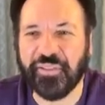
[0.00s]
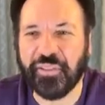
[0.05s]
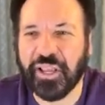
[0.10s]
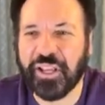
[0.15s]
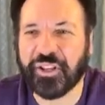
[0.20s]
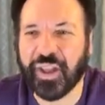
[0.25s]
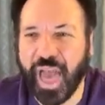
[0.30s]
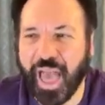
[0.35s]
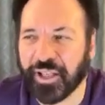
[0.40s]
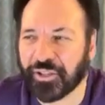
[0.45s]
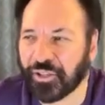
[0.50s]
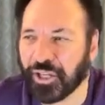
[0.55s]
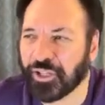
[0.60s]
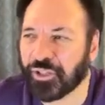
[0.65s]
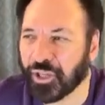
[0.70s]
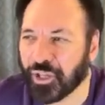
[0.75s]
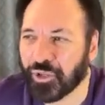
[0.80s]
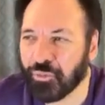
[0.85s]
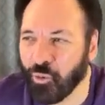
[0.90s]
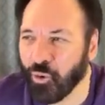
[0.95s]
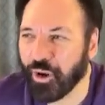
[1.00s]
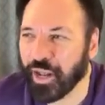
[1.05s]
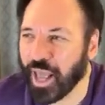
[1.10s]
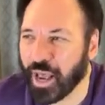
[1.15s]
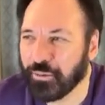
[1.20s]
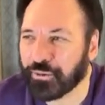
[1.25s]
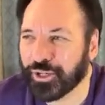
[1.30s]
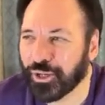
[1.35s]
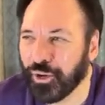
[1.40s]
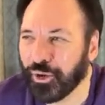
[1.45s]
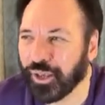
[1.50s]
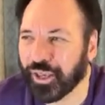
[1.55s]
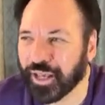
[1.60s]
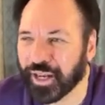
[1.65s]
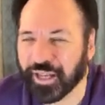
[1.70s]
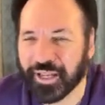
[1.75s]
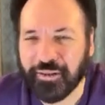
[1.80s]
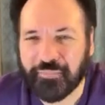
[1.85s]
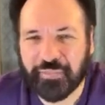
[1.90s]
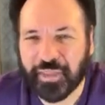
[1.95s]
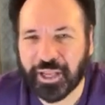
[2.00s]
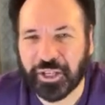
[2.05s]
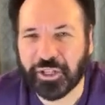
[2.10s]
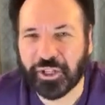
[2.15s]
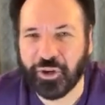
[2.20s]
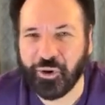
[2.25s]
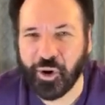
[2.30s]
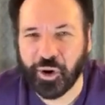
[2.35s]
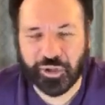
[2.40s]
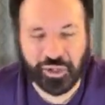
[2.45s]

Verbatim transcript: in these last days. This morning I was looking at it. It's